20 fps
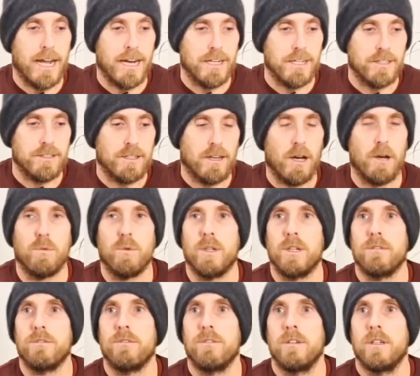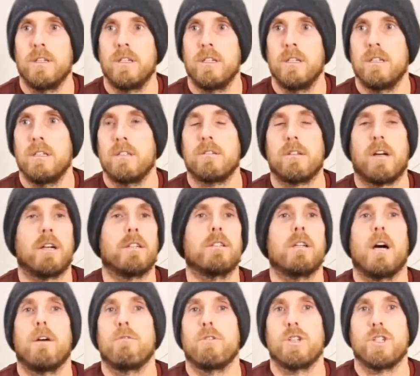that is I would have
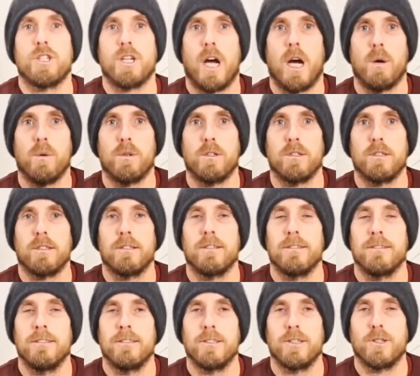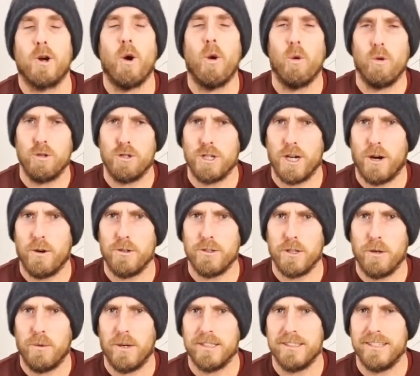started off with showers. Cold
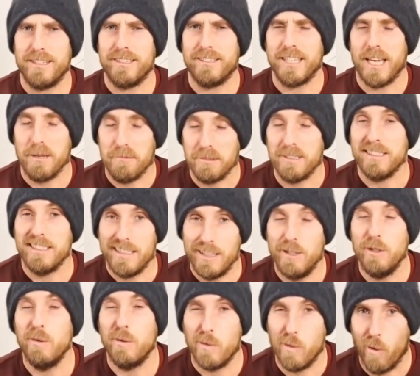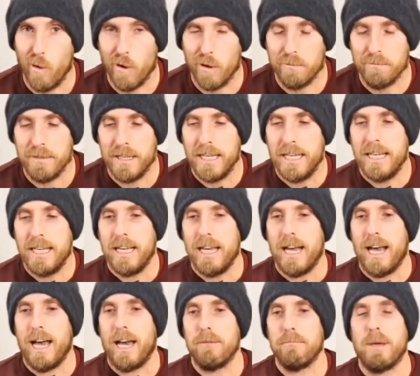showers, I wanted to say, but lukewarm,
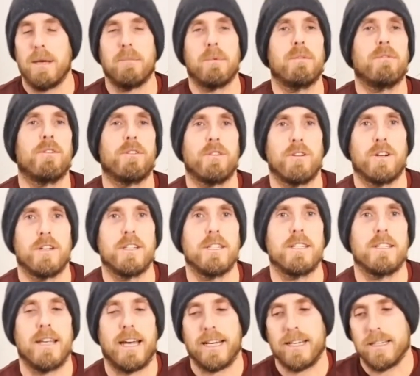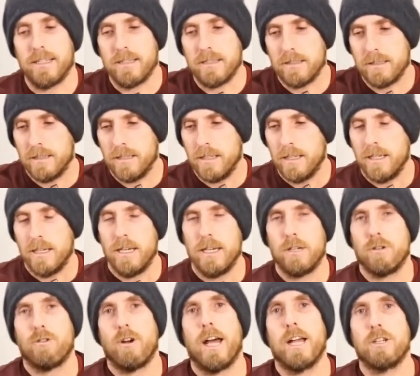and maybe for 30 seconds.
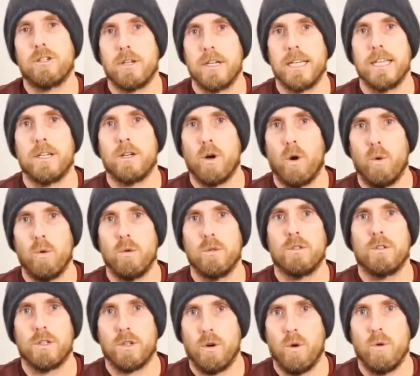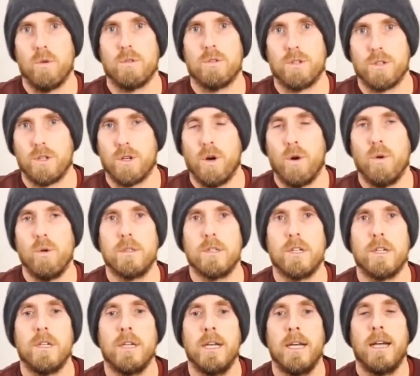Gradually colder and colder and
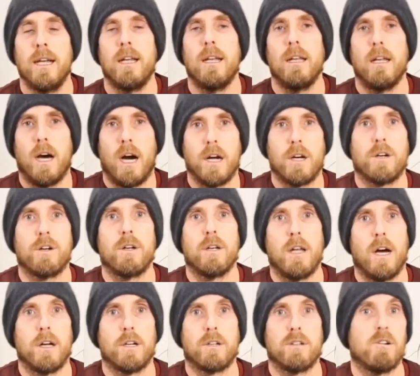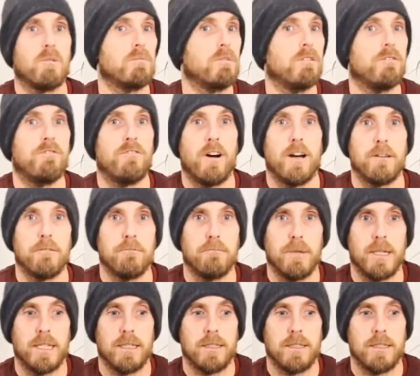colder, longer and longer, up to 5